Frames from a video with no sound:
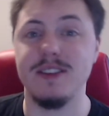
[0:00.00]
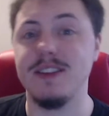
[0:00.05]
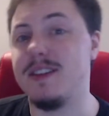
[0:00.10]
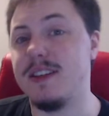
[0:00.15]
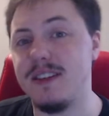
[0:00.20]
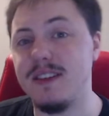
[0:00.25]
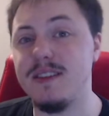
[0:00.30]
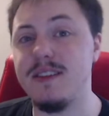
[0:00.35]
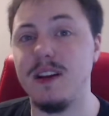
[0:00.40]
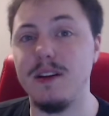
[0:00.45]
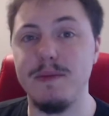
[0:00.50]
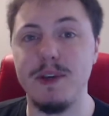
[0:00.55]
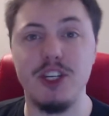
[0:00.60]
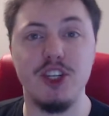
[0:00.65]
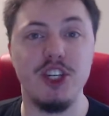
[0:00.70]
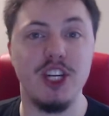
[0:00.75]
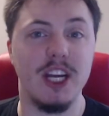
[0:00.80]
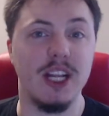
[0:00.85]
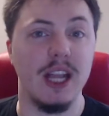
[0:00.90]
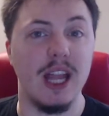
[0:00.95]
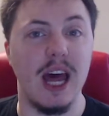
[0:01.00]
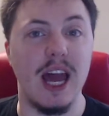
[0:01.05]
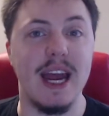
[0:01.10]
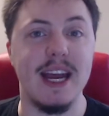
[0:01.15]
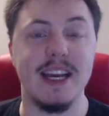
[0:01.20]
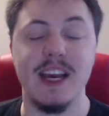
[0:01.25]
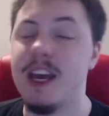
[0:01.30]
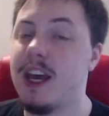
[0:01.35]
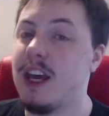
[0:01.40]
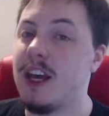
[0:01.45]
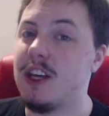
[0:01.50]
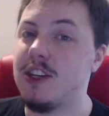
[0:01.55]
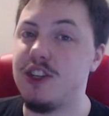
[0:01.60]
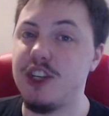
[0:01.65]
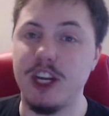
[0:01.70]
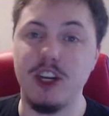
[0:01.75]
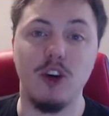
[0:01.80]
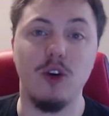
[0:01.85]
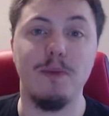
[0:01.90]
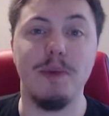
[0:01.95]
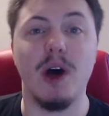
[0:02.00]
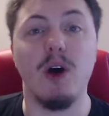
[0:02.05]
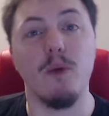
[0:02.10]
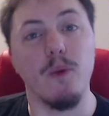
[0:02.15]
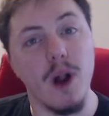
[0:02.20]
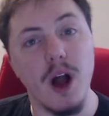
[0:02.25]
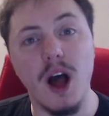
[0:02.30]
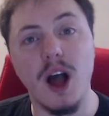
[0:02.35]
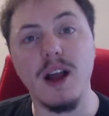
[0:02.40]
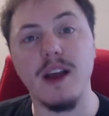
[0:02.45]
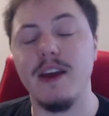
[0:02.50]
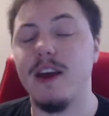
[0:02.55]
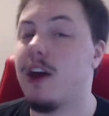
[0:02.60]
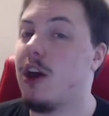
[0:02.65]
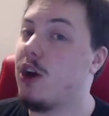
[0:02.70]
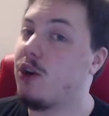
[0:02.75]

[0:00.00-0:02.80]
This is going to be shit like Jingle Bell Rock,